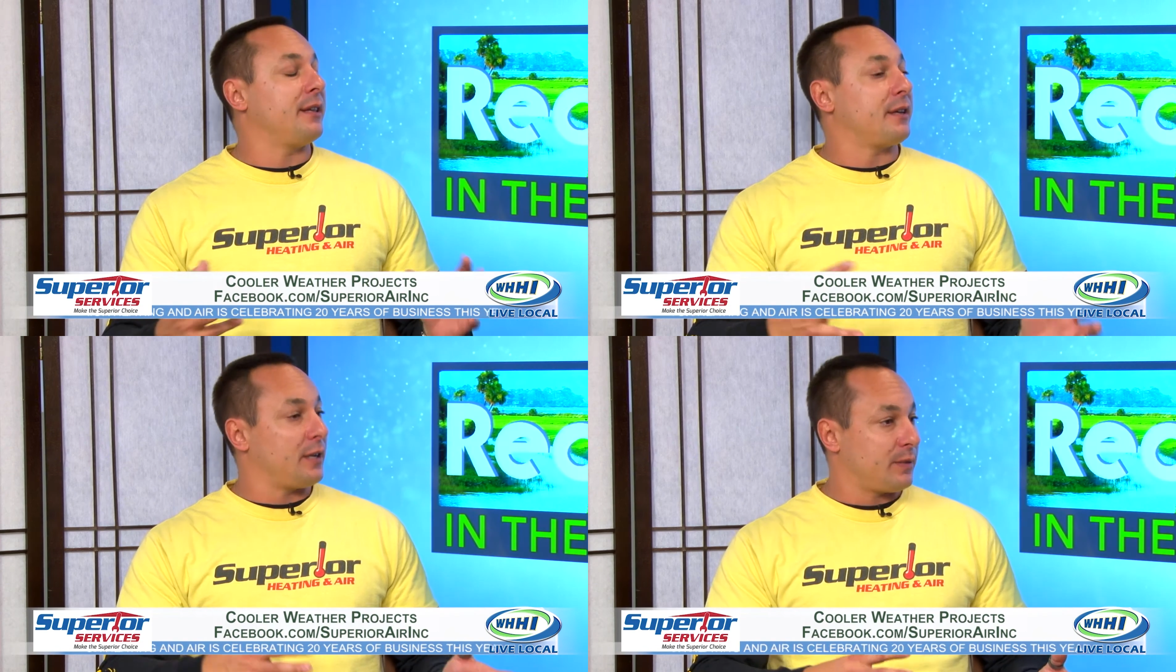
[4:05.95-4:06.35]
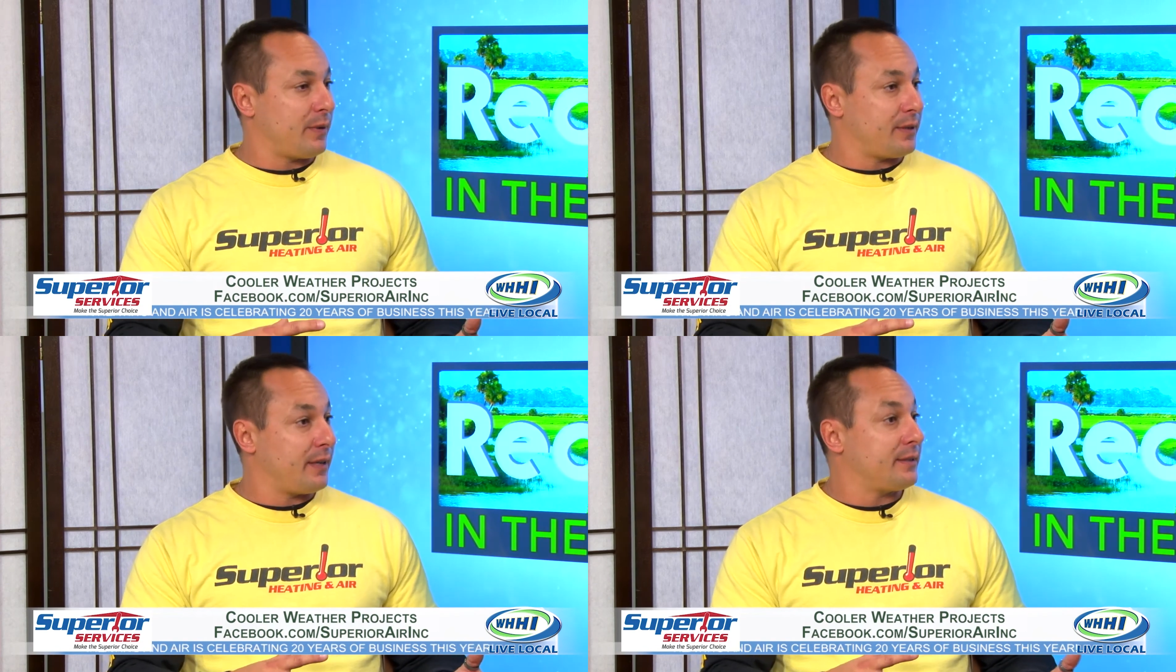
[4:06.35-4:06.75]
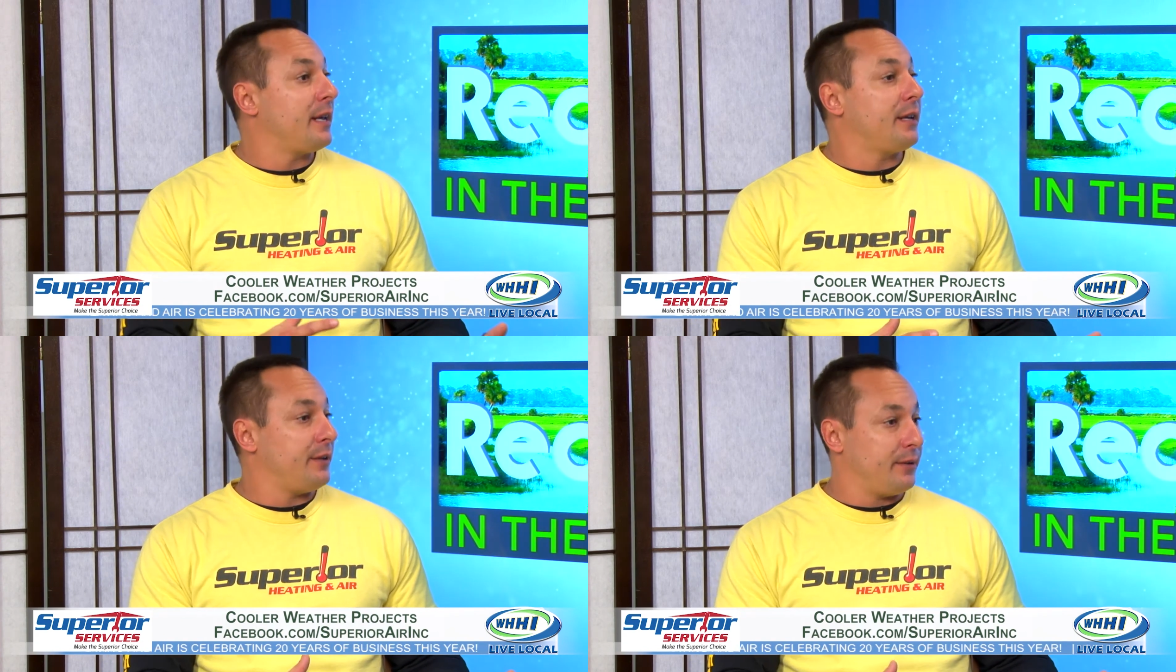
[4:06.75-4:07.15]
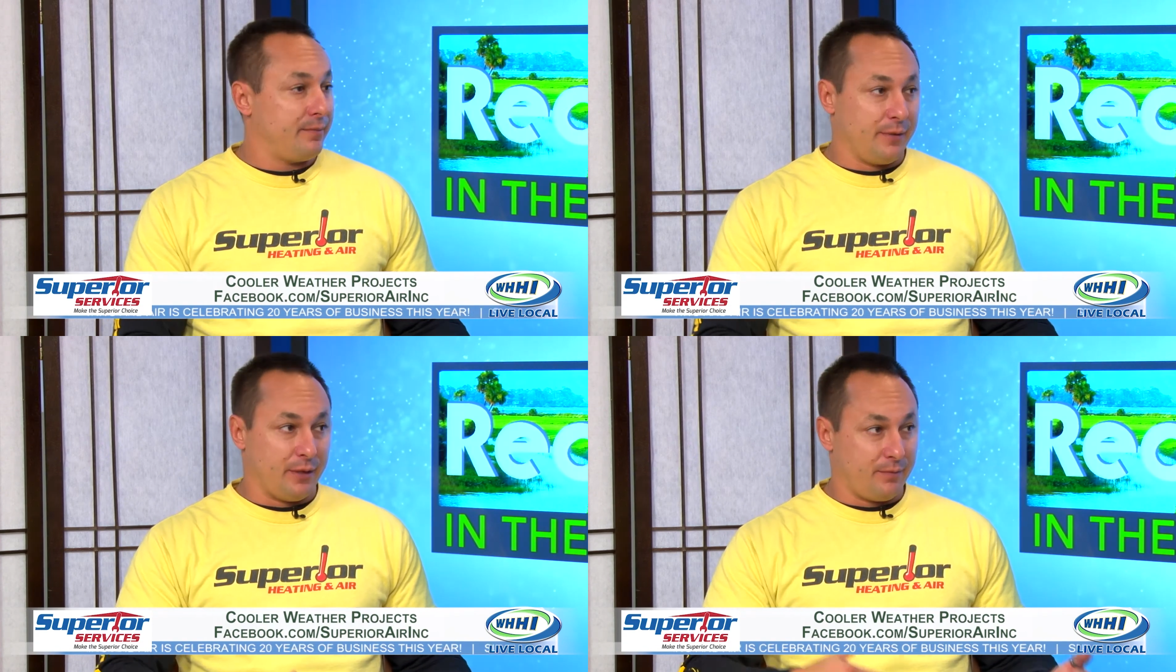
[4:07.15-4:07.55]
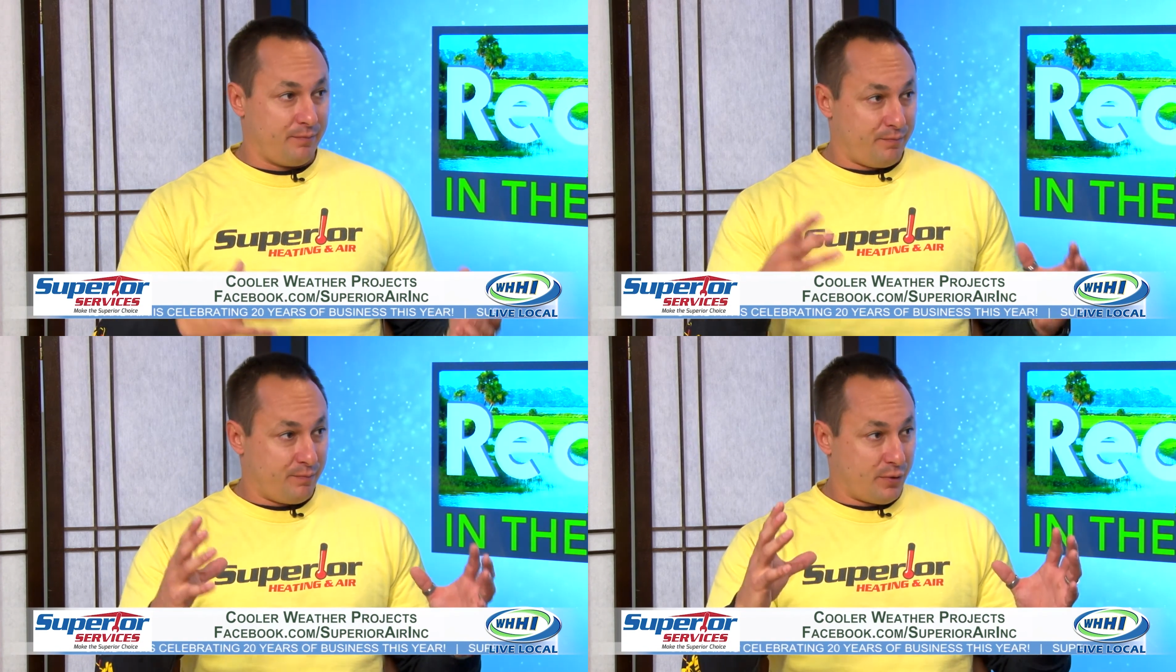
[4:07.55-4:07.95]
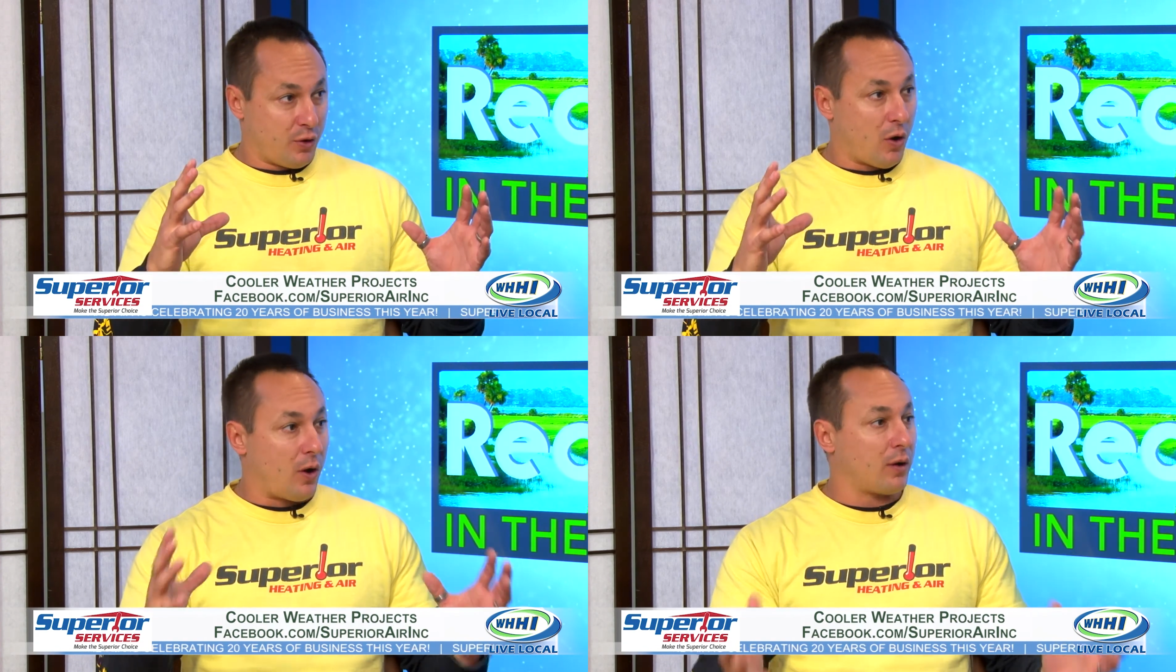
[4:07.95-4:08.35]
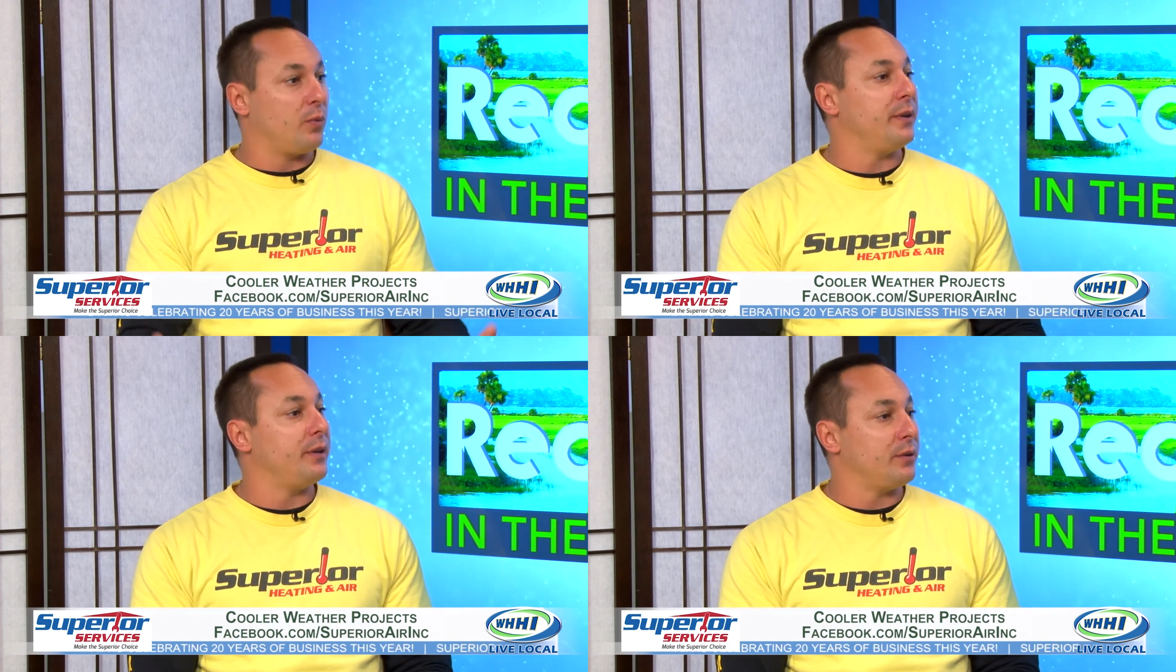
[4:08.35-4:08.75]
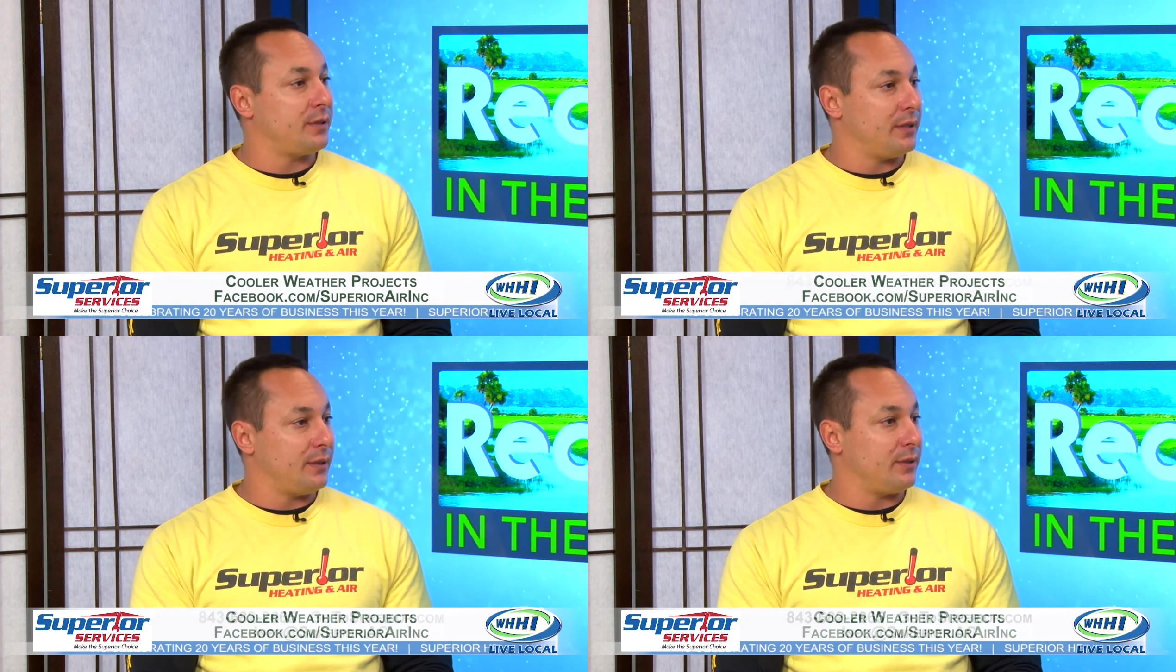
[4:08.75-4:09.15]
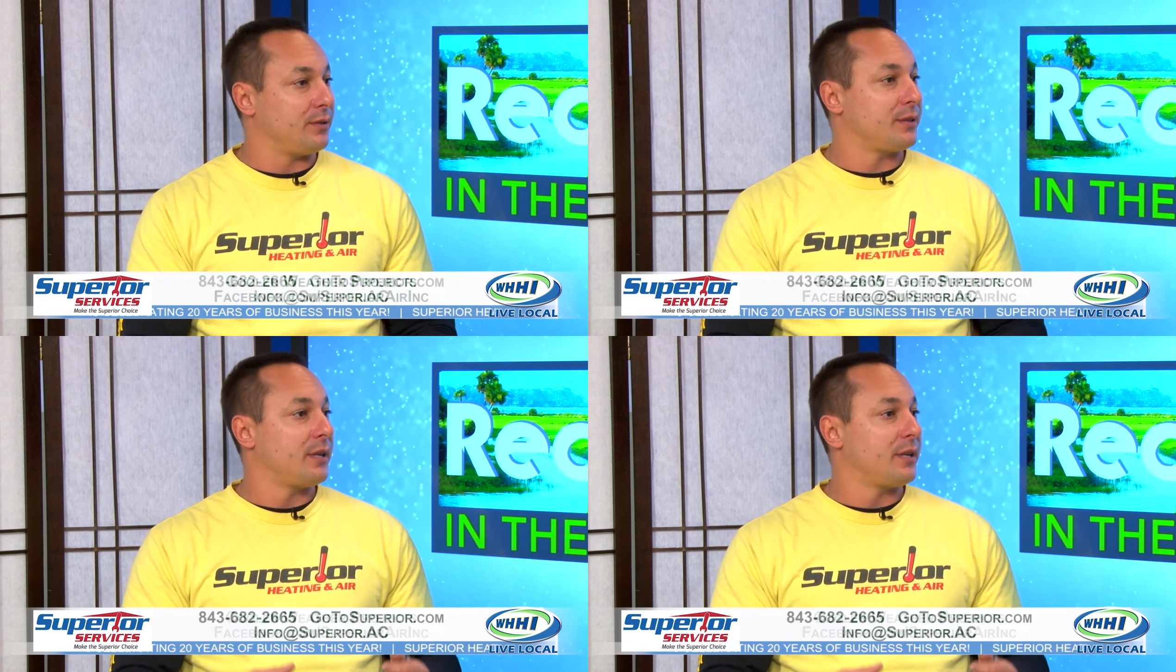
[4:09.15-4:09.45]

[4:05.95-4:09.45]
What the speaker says: the customer on things they can do. Caulk windowsills.